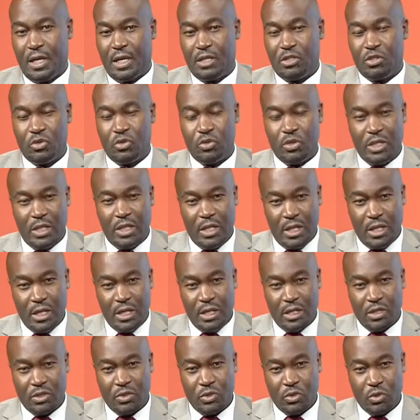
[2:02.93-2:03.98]
And today
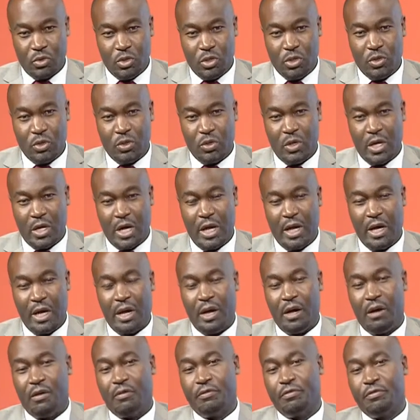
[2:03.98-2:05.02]
in the studio, I
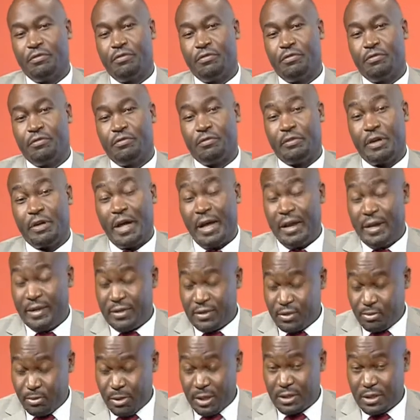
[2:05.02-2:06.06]
have an
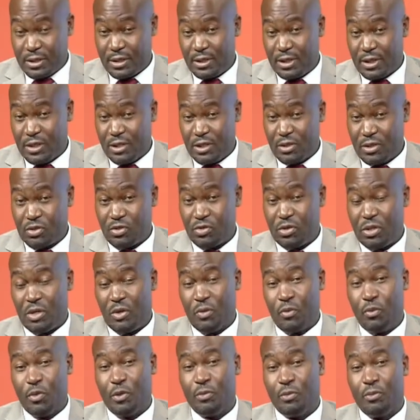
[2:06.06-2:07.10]
expert in the industry.
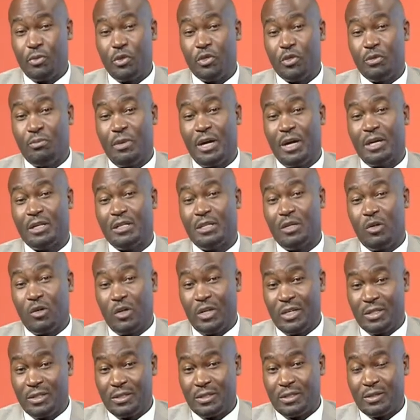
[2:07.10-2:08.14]
We brought back
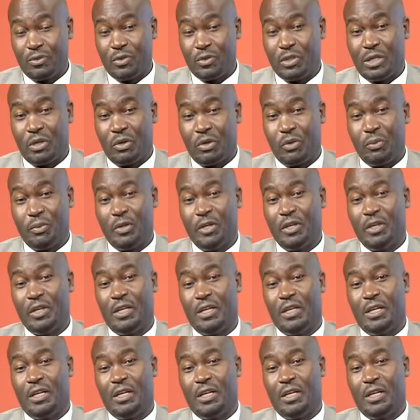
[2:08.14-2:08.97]
Nicholas Lutakome.